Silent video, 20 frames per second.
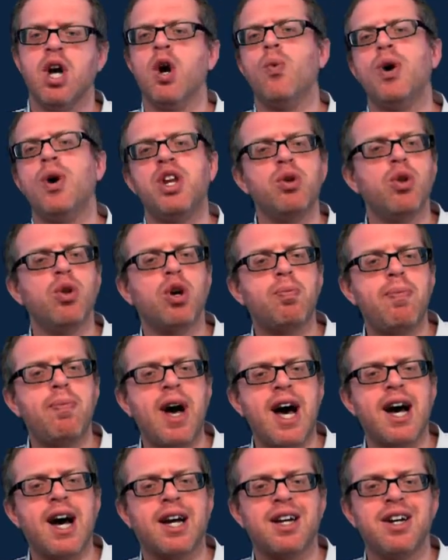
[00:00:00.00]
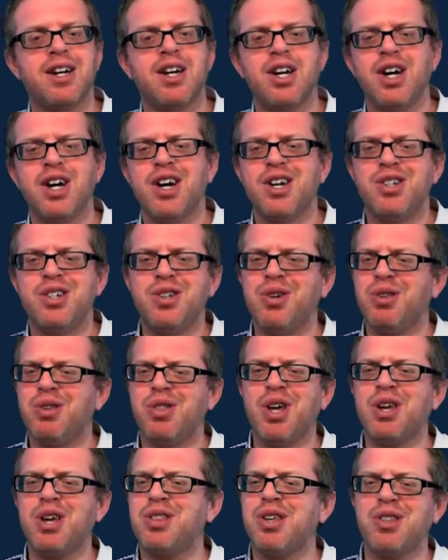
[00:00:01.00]
When you look back, do you
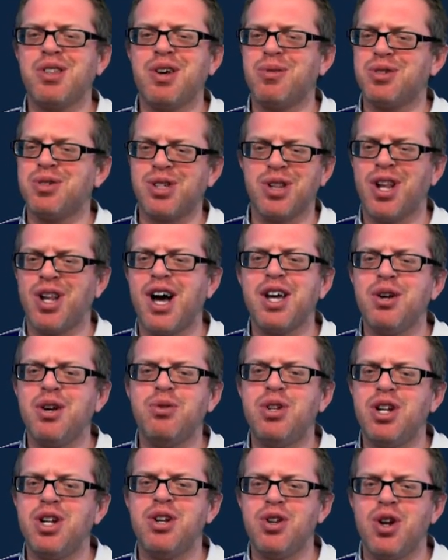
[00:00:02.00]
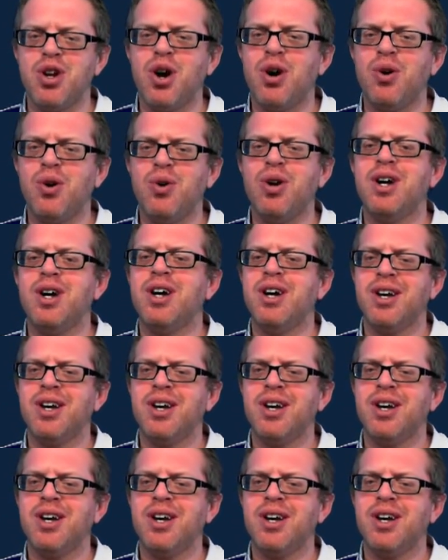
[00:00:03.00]
think that there was a lot you didn't know